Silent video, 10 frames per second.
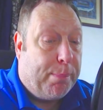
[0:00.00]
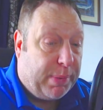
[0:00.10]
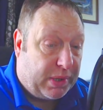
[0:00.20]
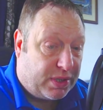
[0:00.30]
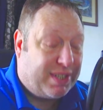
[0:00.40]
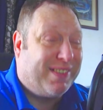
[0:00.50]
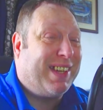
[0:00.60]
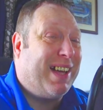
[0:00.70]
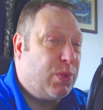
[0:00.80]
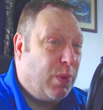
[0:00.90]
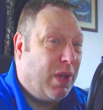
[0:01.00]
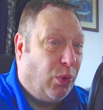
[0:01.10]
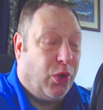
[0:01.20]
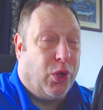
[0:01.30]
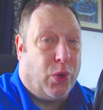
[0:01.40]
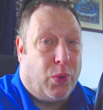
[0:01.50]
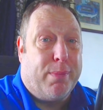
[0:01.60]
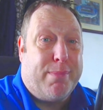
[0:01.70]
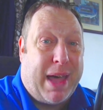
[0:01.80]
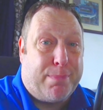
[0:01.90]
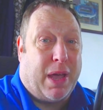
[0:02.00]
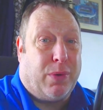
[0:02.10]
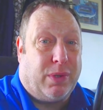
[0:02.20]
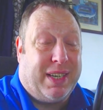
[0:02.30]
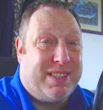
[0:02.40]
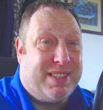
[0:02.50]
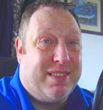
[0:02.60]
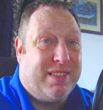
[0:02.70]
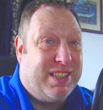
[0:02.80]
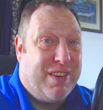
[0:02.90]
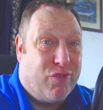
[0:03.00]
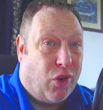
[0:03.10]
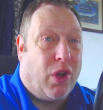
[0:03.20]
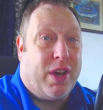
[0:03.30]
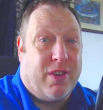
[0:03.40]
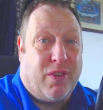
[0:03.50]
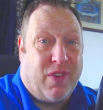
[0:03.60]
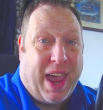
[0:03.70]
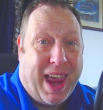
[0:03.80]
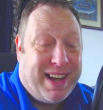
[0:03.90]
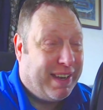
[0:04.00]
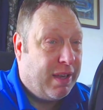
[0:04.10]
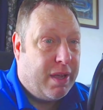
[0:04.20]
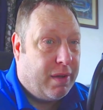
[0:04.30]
But, as we all know, Matt Powell is devoid of any